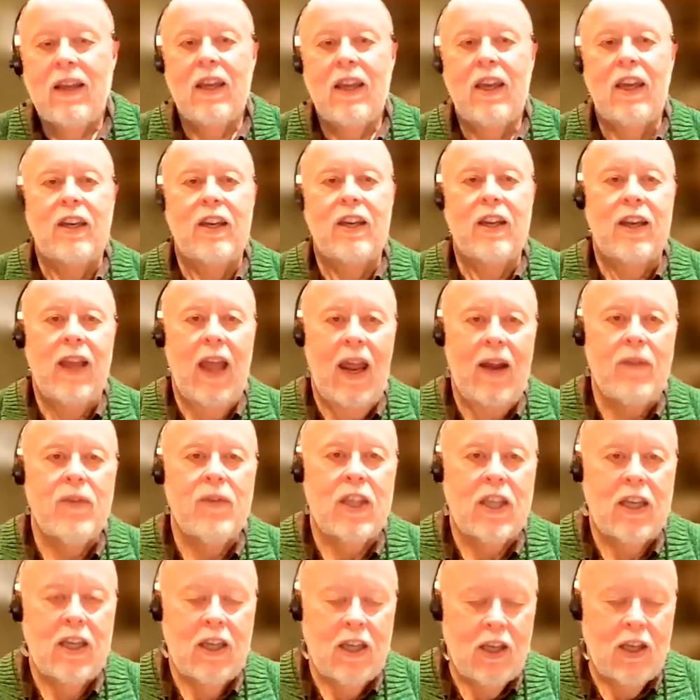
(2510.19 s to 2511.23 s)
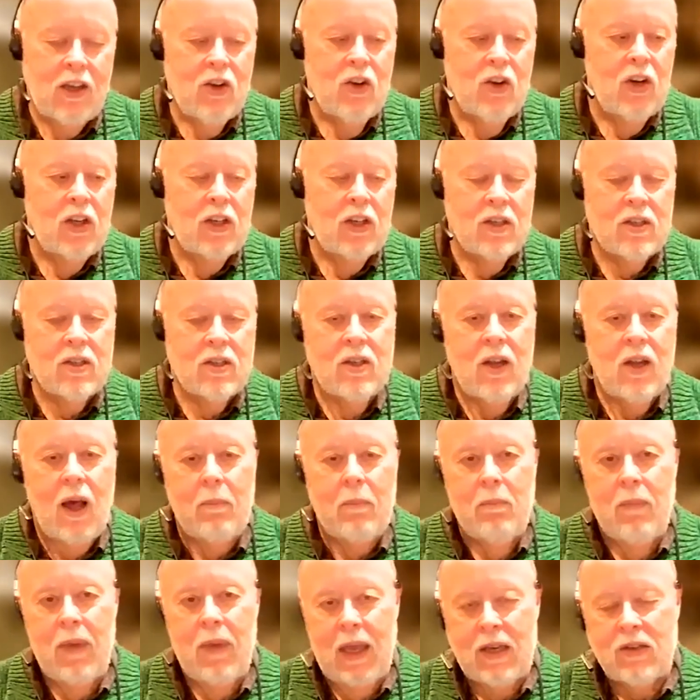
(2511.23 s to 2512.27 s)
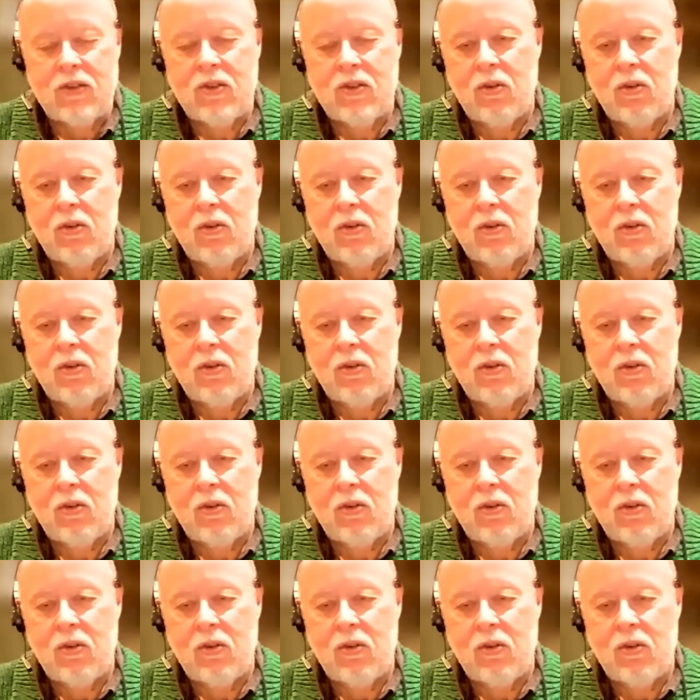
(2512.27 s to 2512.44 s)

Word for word: He did everything he could to stop mass